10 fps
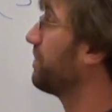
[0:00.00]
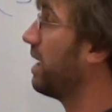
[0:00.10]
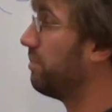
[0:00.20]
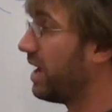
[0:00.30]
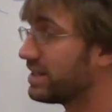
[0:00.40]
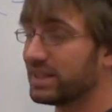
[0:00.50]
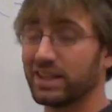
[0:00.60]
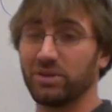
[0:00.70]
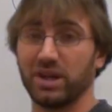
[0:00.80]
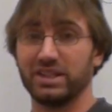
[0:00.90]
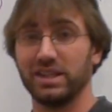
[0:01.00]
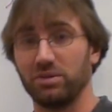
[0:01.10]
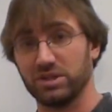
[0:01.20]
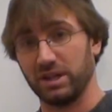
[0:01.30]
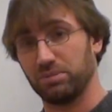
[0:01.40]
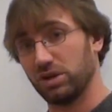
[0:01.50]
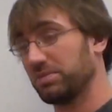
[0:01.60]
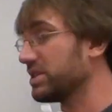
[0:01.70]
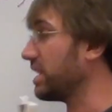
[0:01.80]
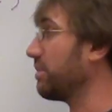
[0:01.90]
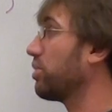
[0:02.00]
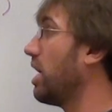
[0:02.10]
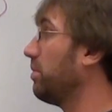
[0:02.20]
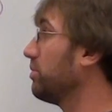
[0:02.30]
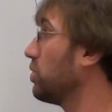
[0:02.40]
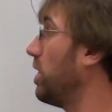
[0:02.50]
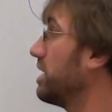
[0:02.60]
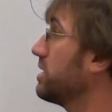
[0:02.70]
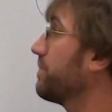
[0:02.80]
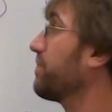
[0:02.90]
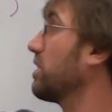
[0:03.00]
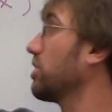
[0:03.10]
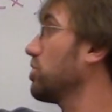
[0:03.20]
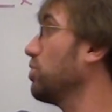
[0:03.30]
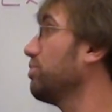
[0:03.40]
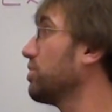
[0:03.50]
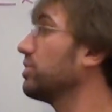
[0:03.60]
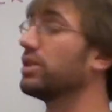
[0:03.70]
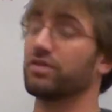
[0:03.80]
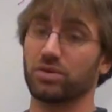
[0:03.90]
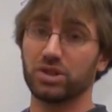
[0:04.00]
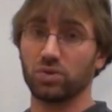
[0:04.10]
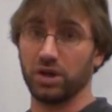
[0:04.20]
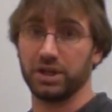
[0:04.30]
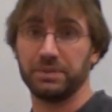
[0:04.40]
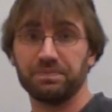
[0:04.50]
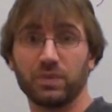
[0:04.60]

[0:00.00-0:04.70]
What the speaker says: And basically what I did was I put up the same problem twice, the cube root of 320,